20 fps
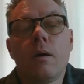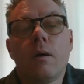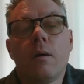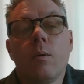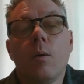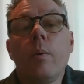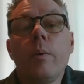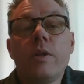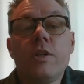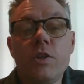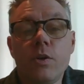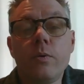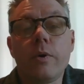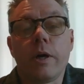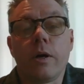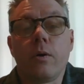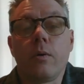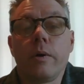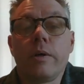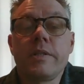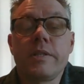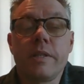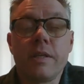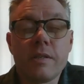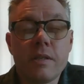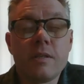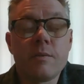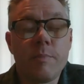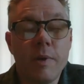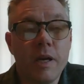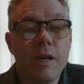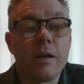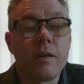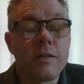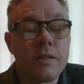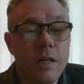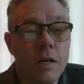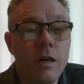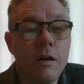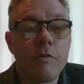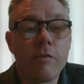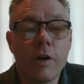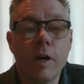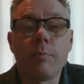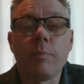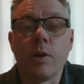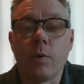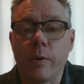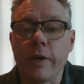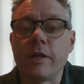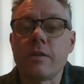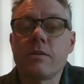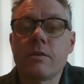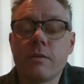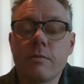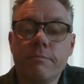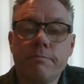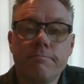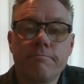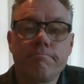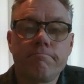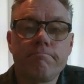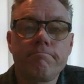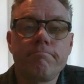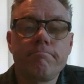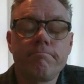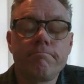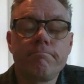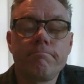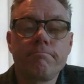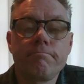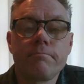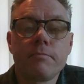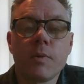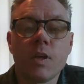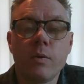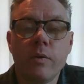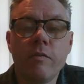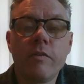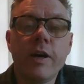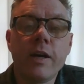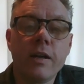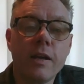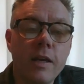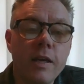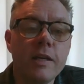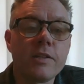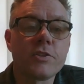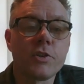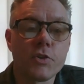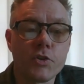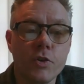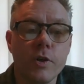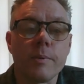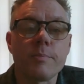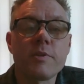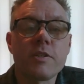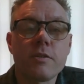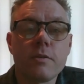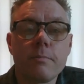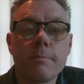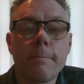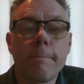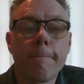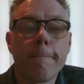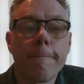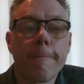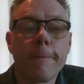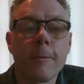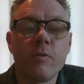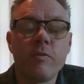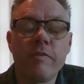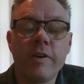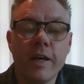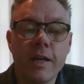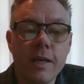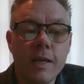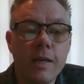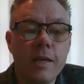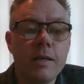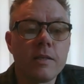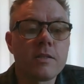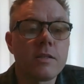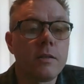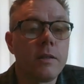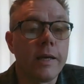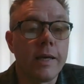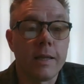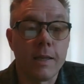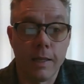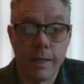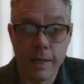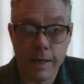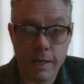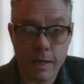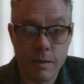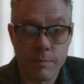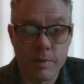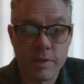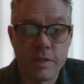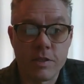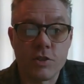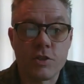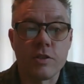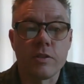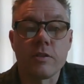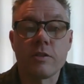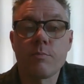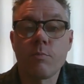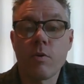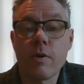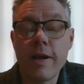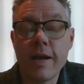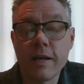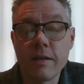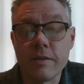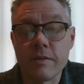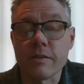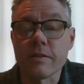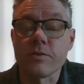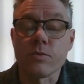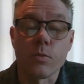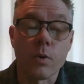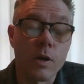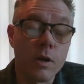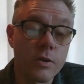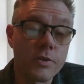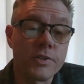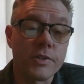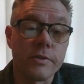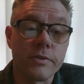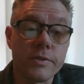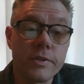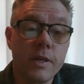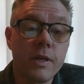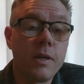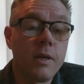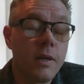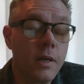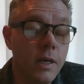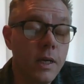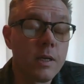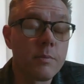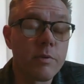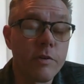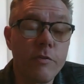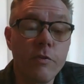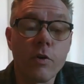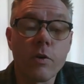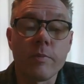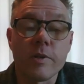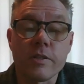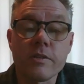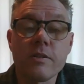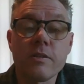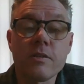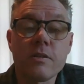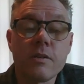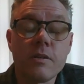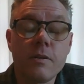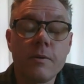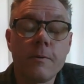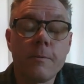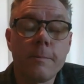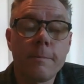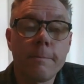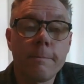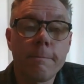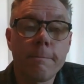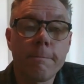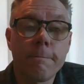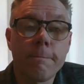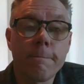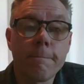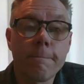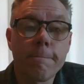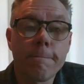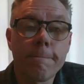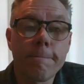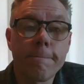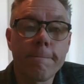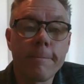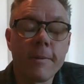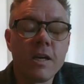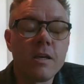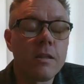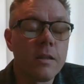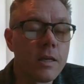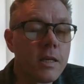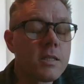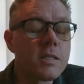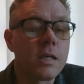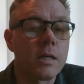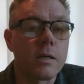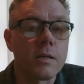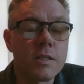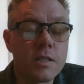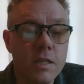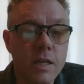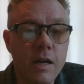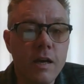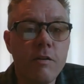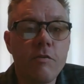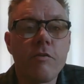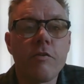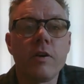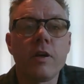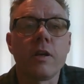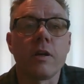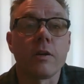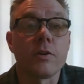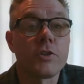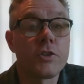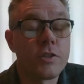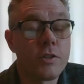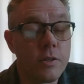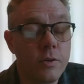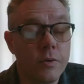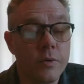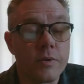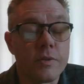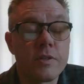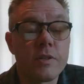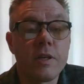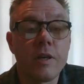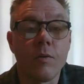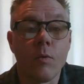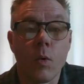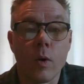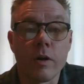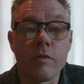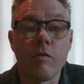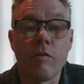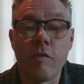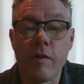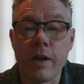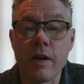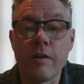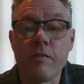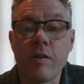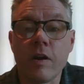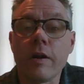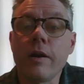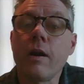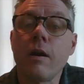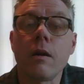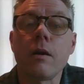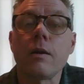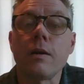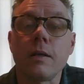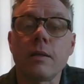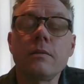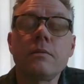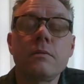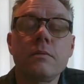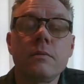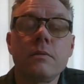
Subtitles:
What we do know is this has been a tough couple of weeks. We've had to cancel trips. We've had to cancel athletic competitions, practices, rehearsals, and performances. Things that our staff and our students have worked very, very hard on.